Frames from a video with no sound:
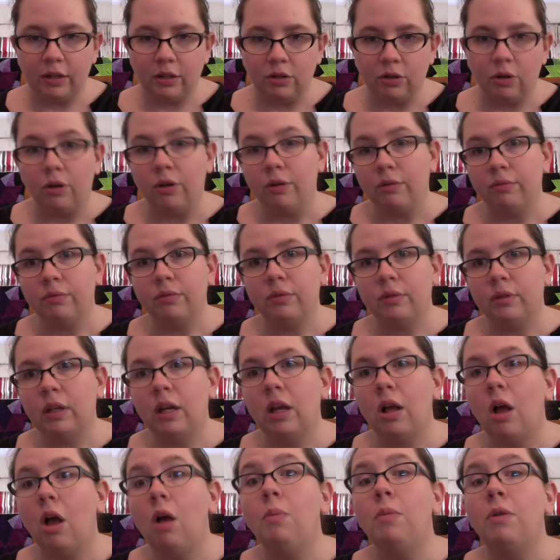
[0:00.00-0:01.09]
or
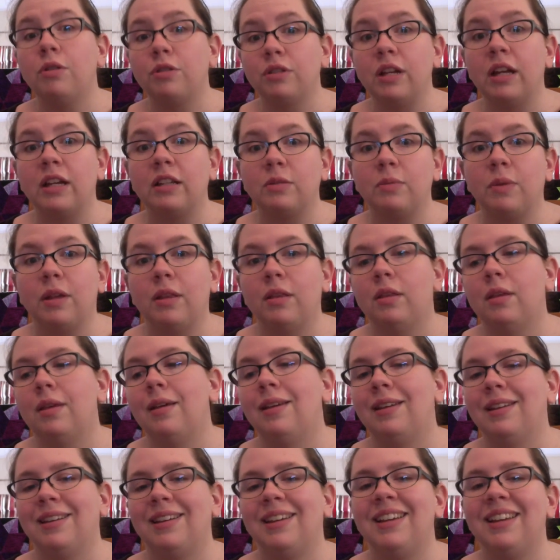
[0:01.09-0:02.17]
almost next month,
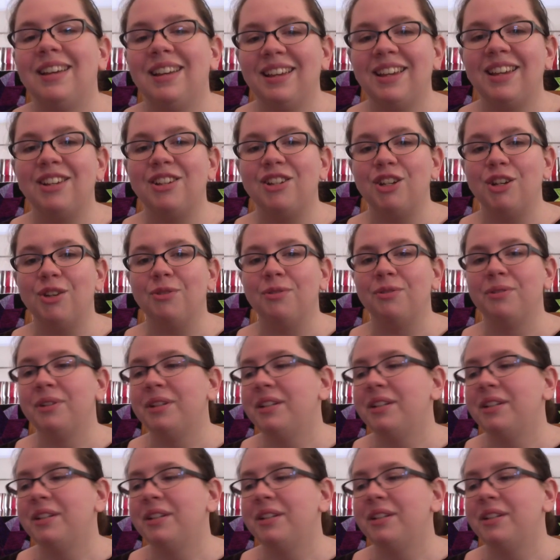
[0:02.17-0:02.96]
in June.